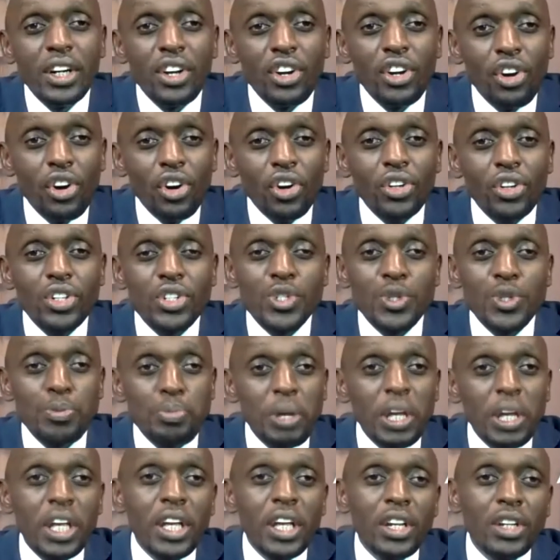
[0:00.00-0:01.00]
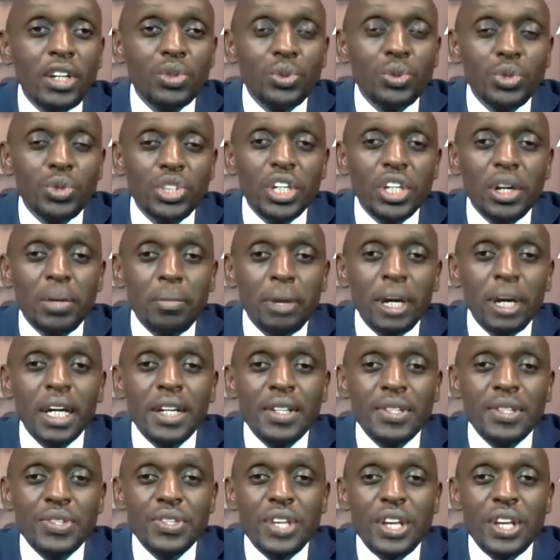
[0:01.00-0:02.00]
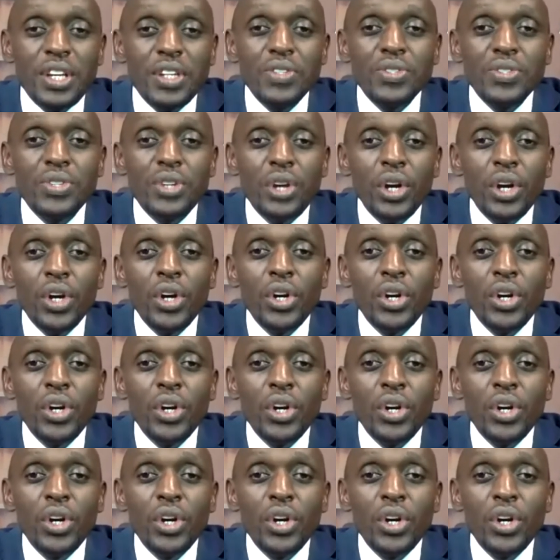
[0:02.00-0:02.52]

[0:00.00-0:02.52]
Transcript: God speaking to Jeremiah says,